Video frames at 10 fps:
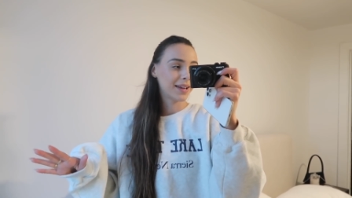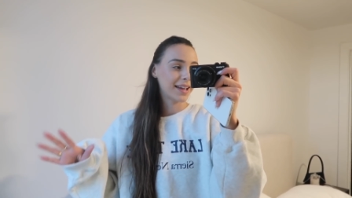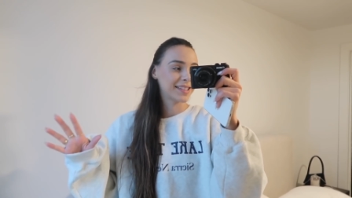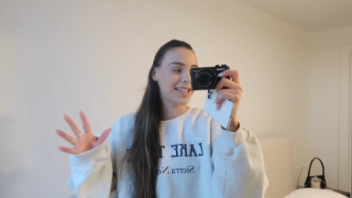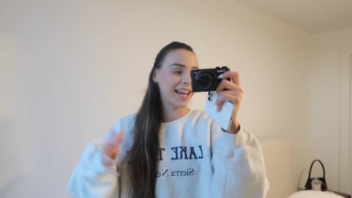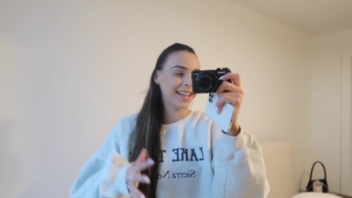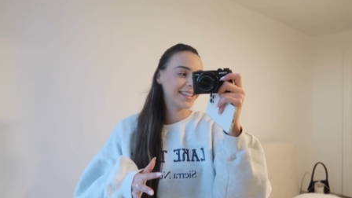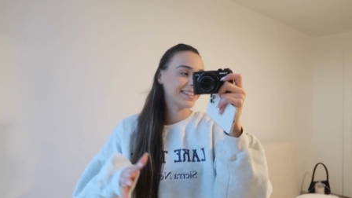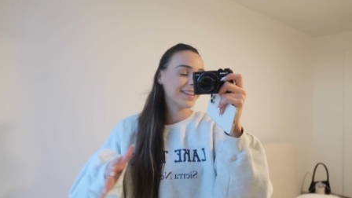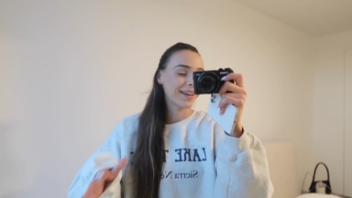has
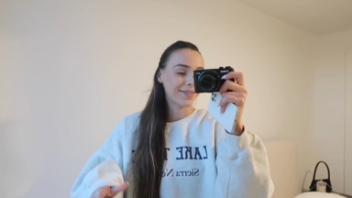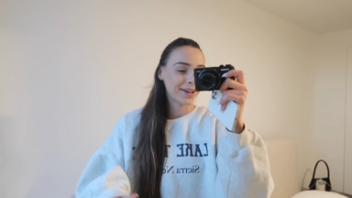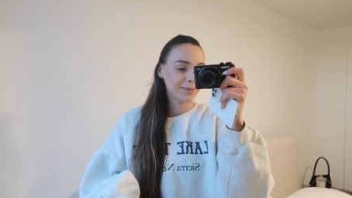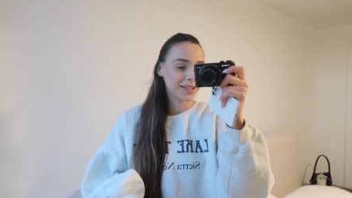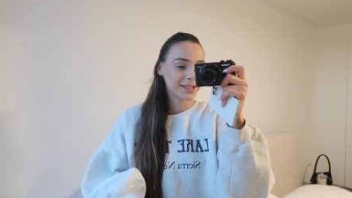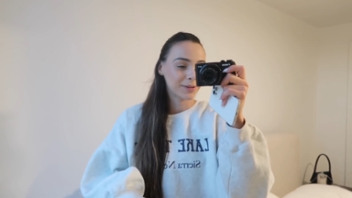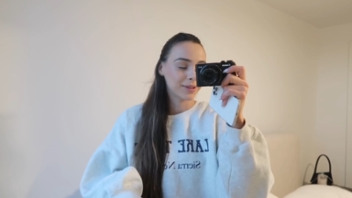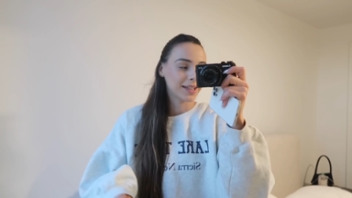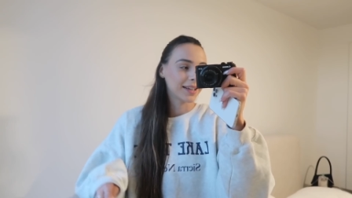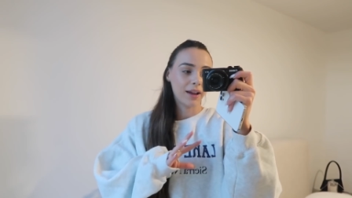taken the life out of me this
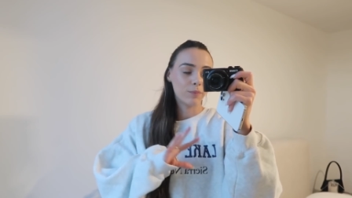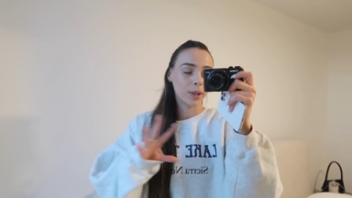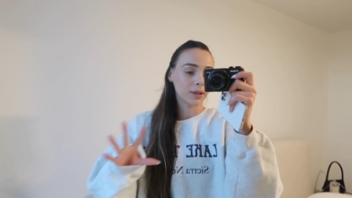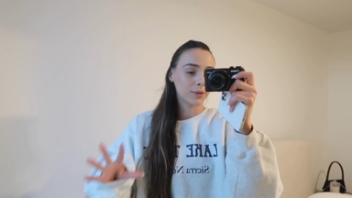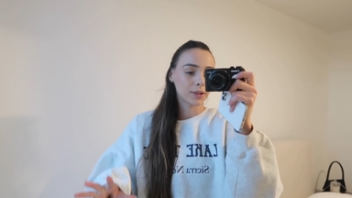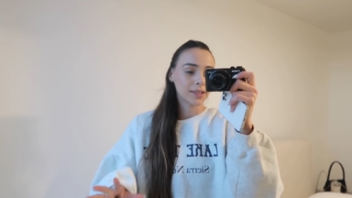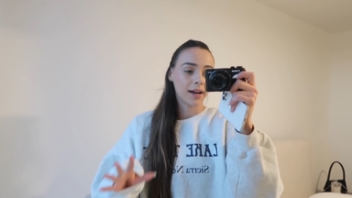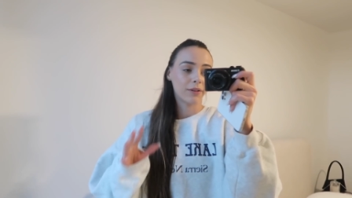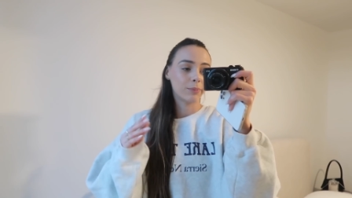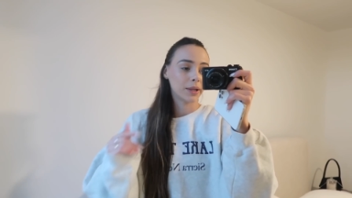week. I barely worked
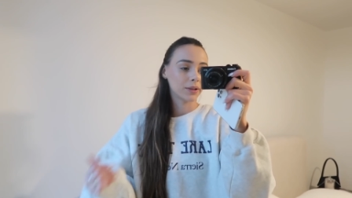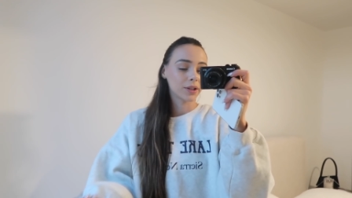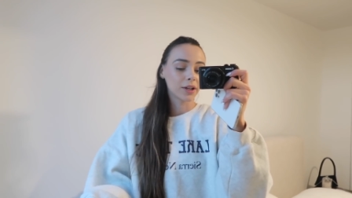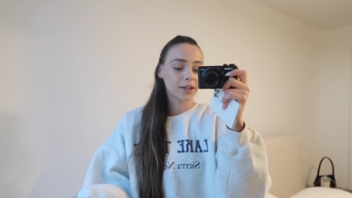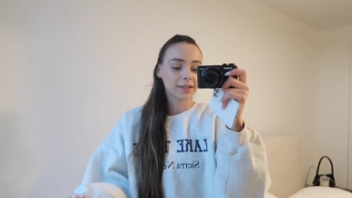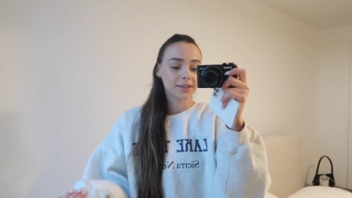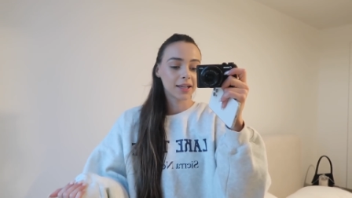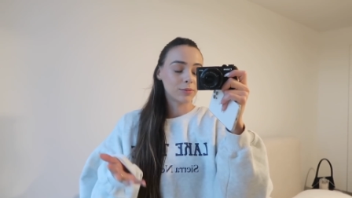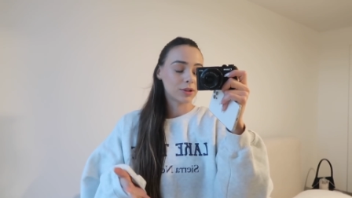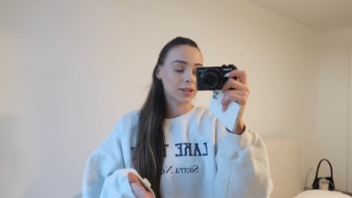out, barely cooked.
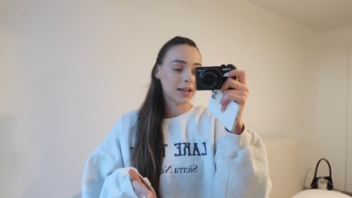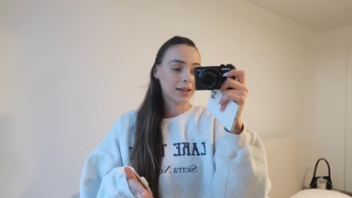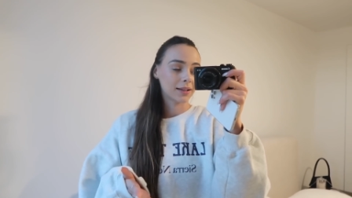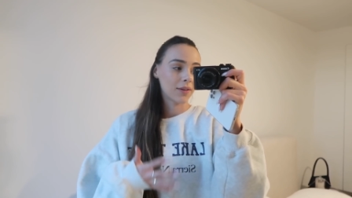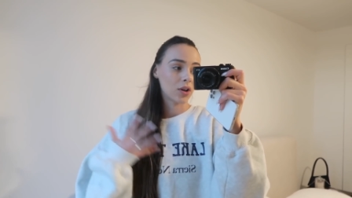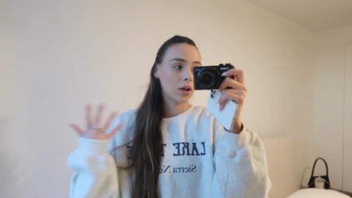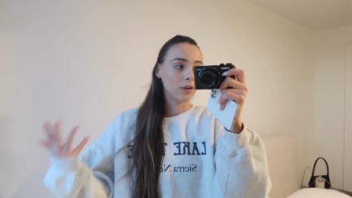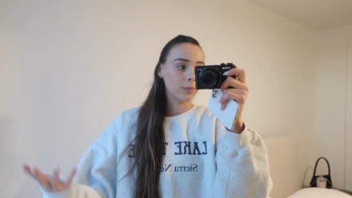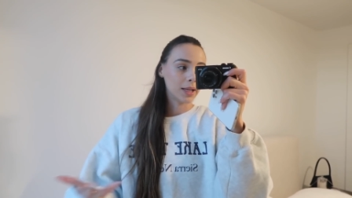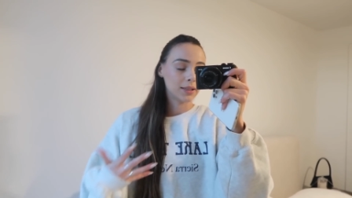I'm just like giving
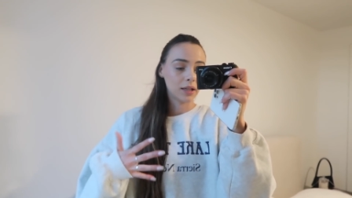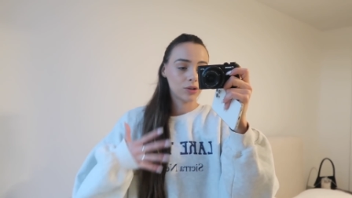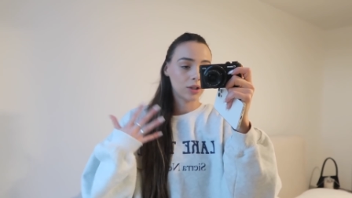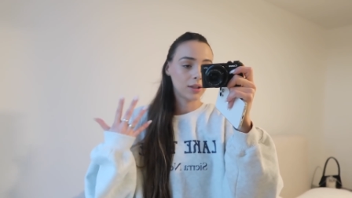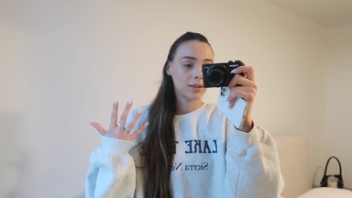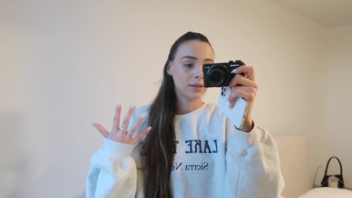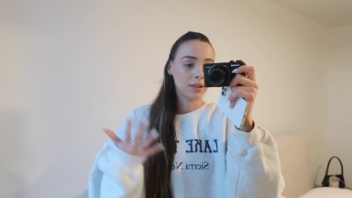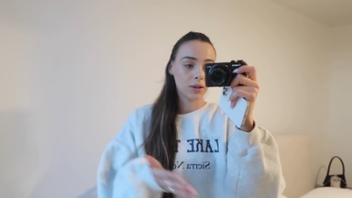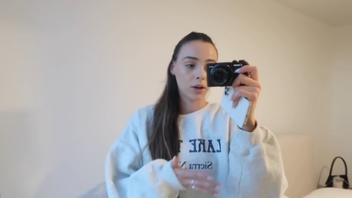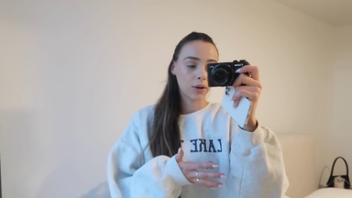all of my attention
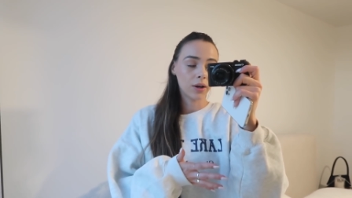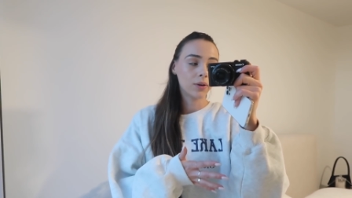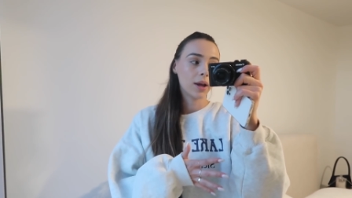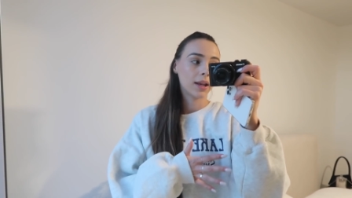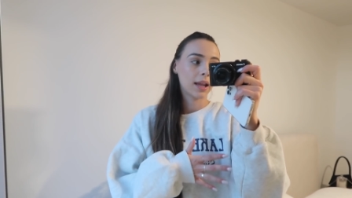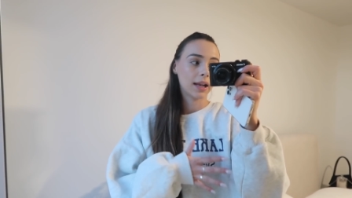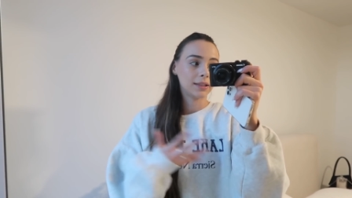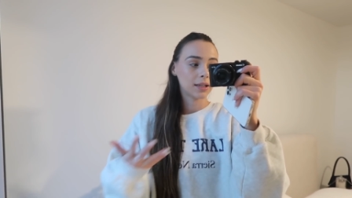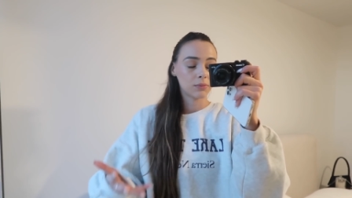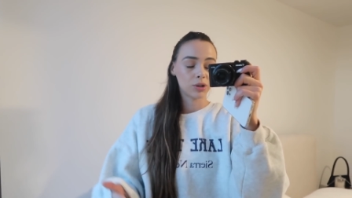to Coco and
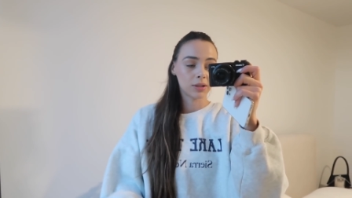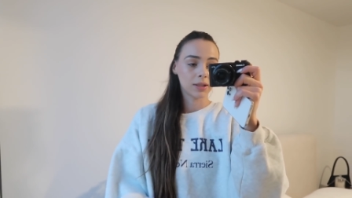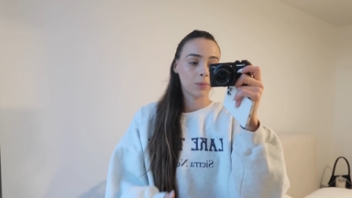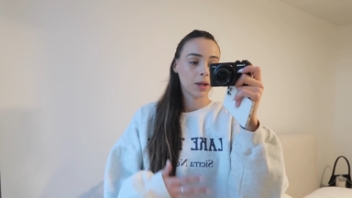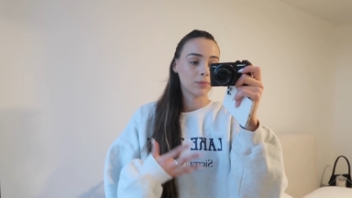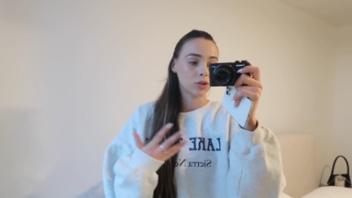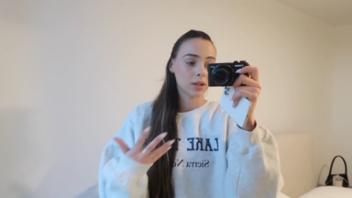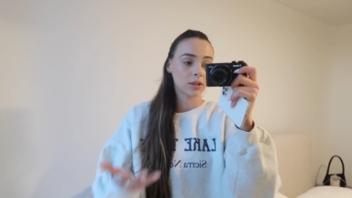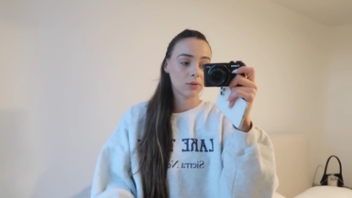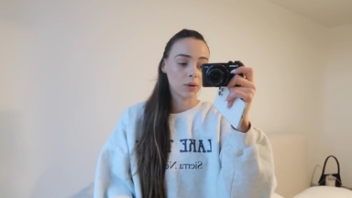anytime she's sleeping I'm just
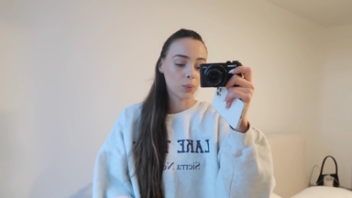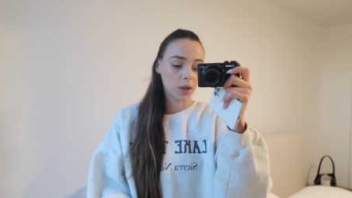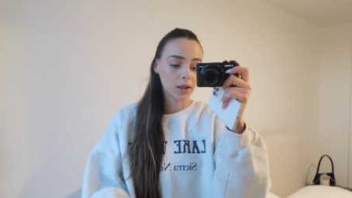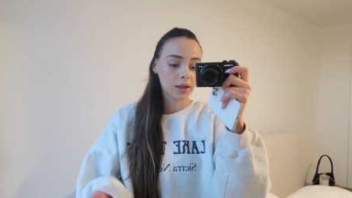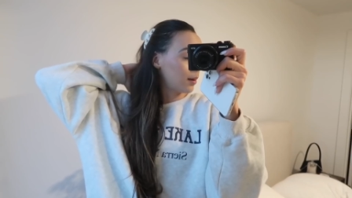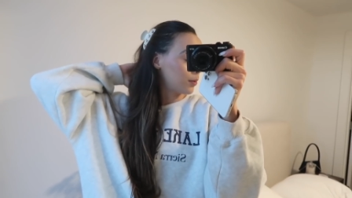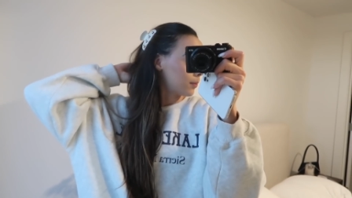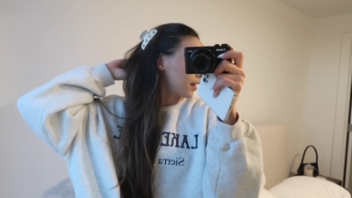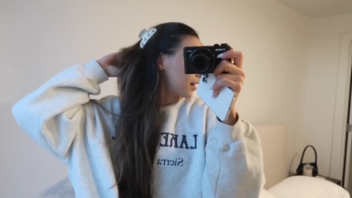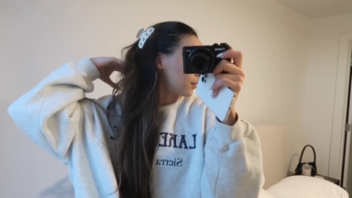like doing work. I put
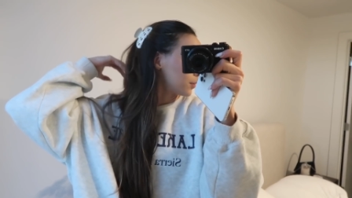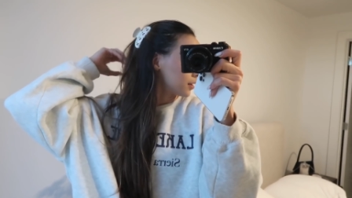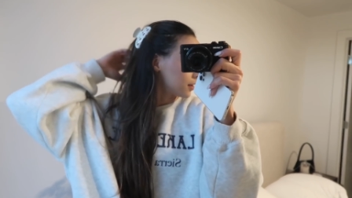my hair up in a